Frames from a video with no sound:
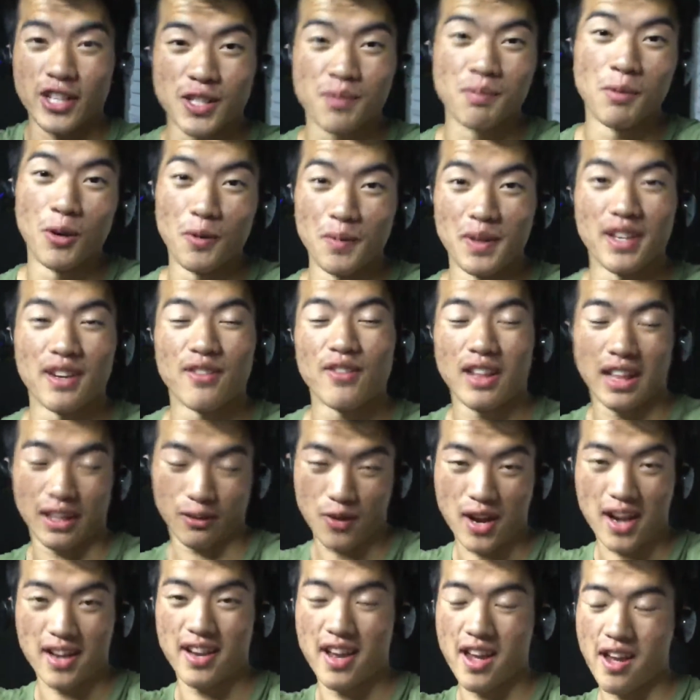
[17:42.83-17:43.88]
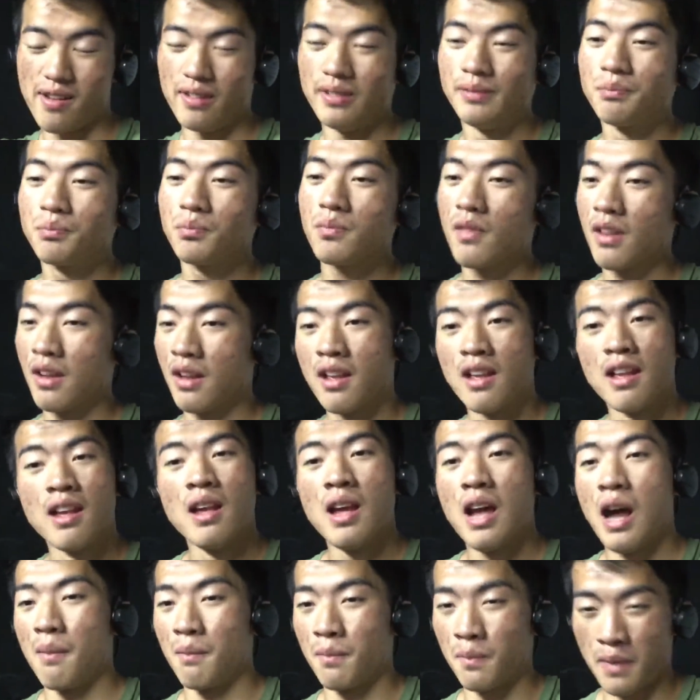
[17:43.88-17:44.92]
this moment, like right now.
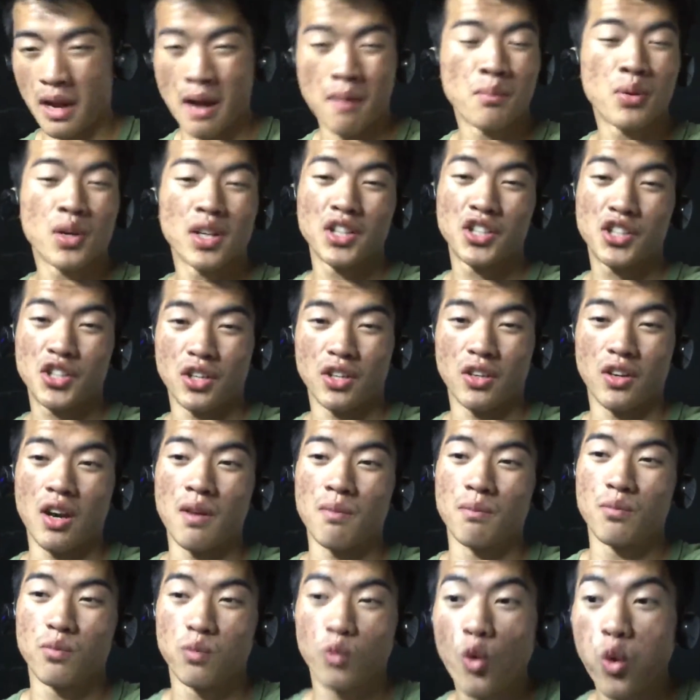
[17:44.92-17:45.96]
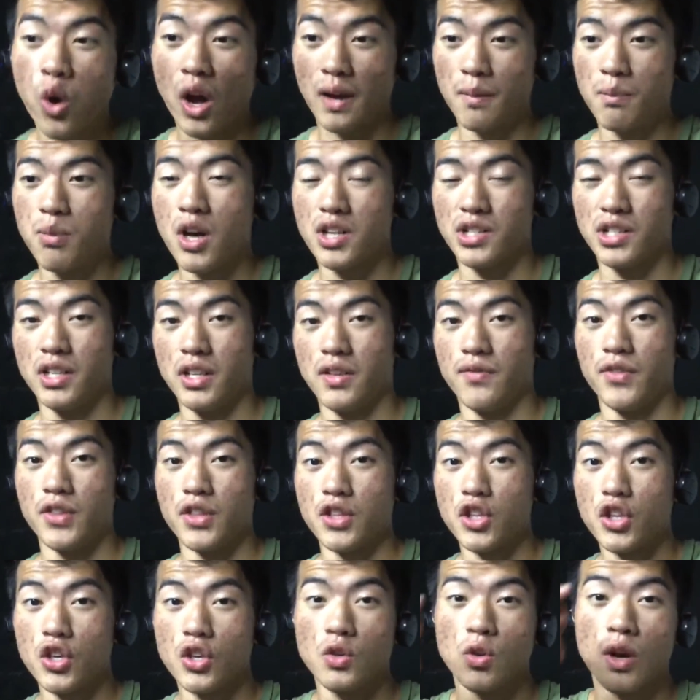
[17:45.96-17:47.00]
I'm pretty sure, I'm quite positive,
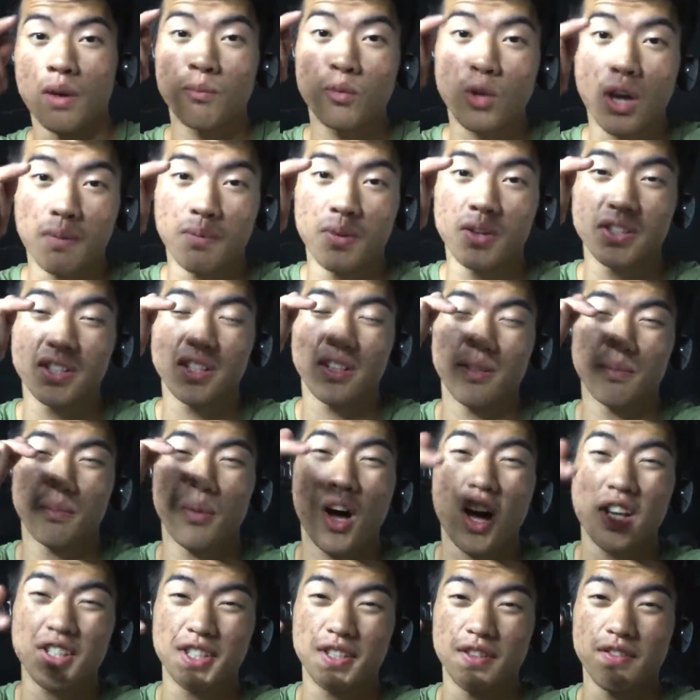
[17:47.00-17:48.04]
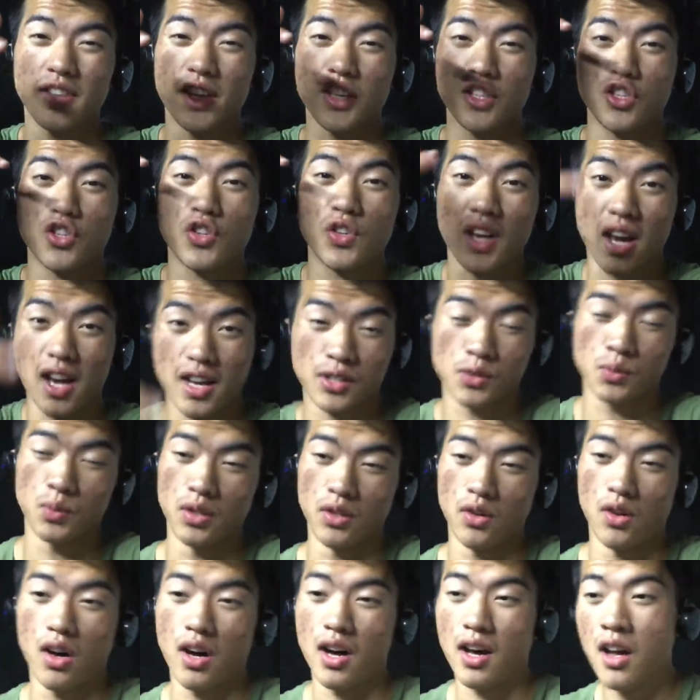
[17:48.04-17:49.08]
and I'm quite positive that you guys
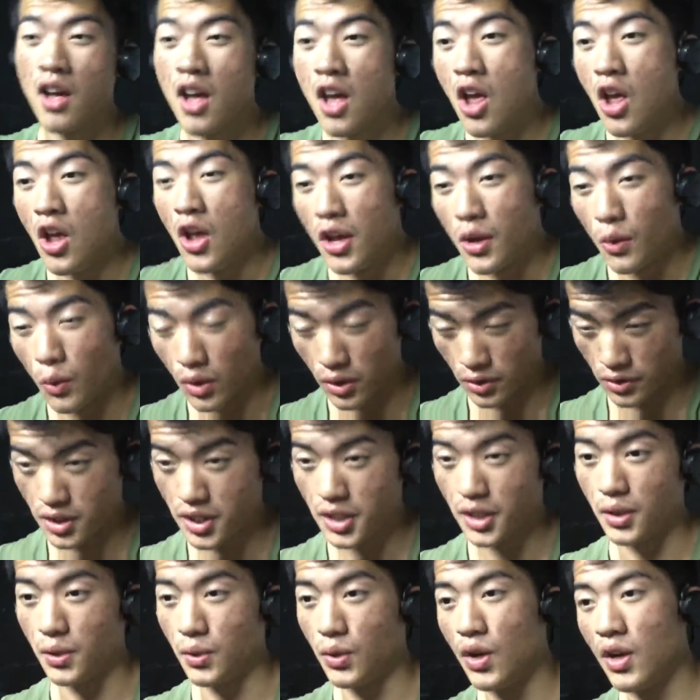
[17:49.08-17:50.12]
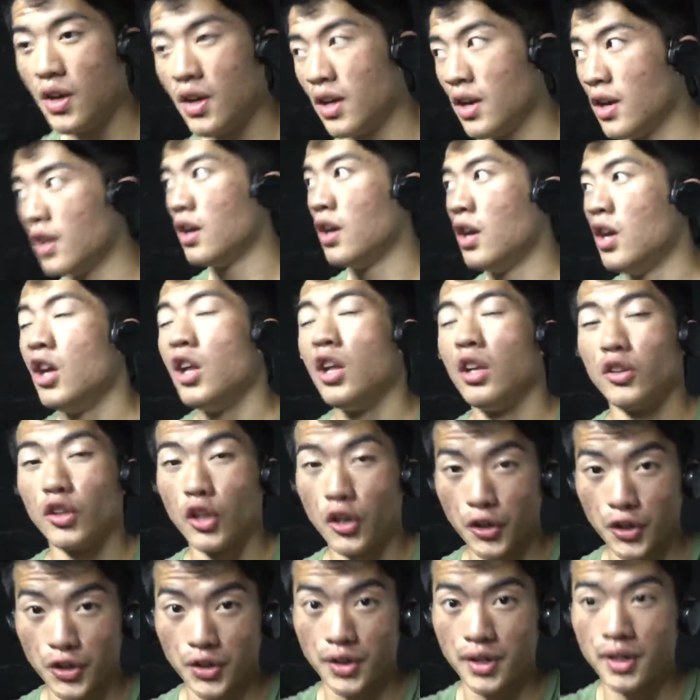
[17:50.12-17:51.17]
will too
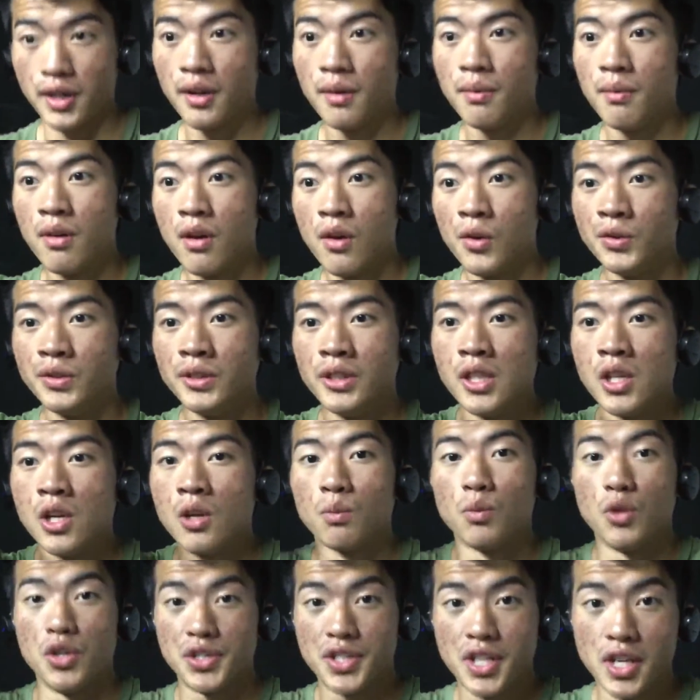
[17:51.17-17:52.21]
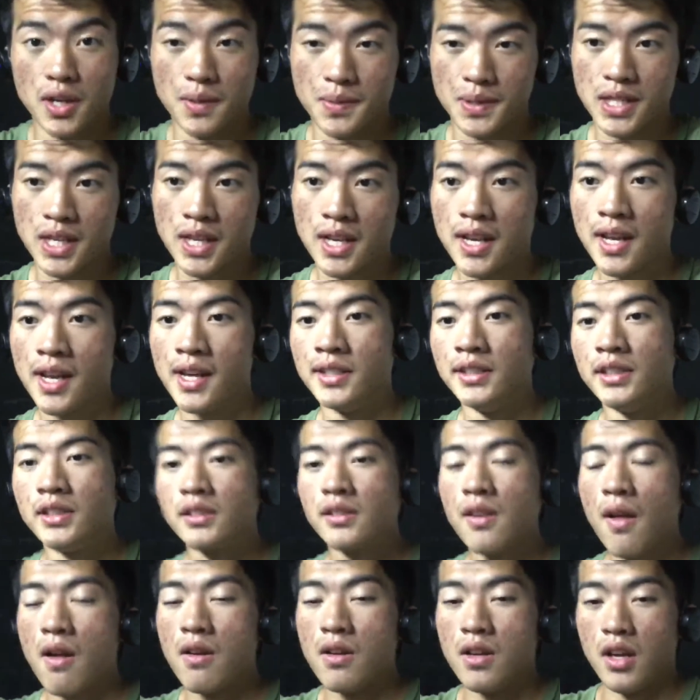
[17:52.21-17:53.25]
learn more tips
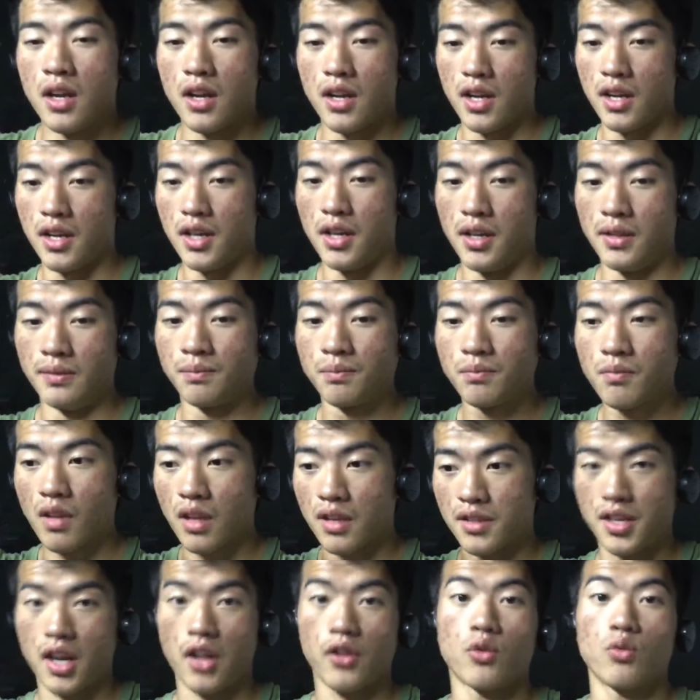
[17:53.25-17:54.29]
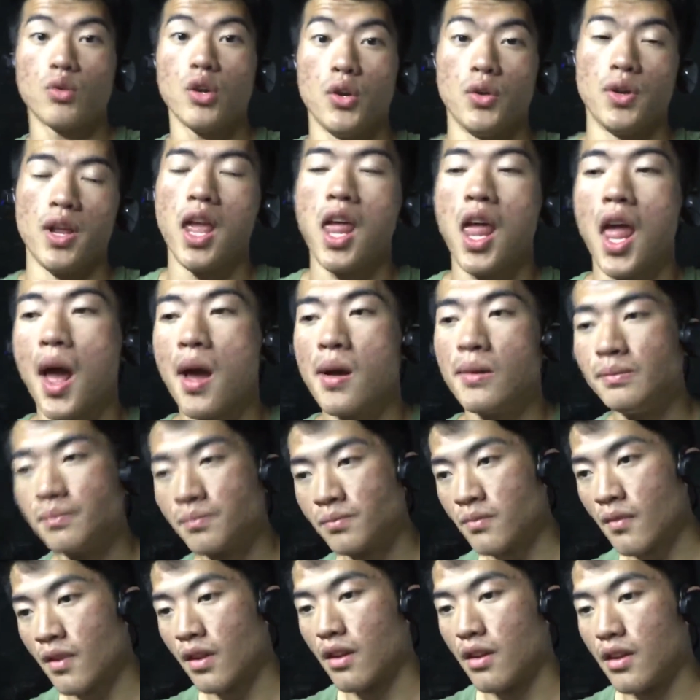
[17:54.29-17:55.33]
down the road.
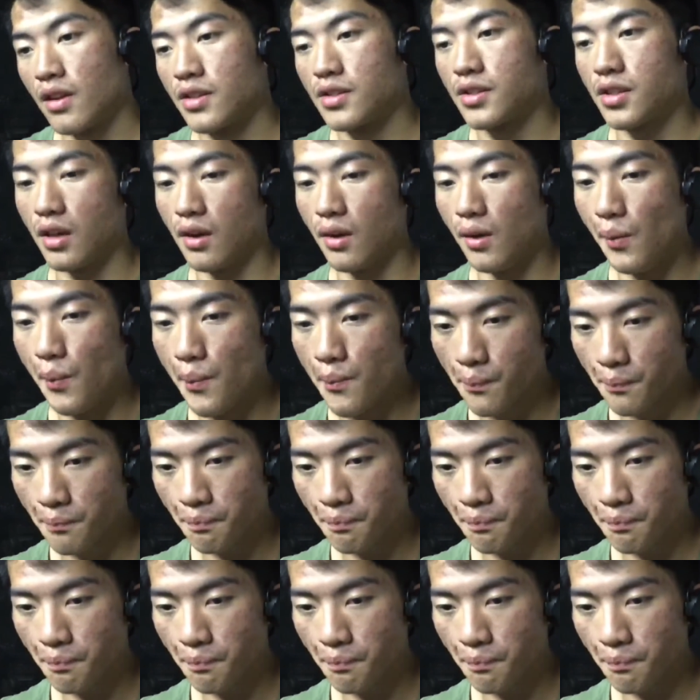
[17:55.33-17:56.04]
So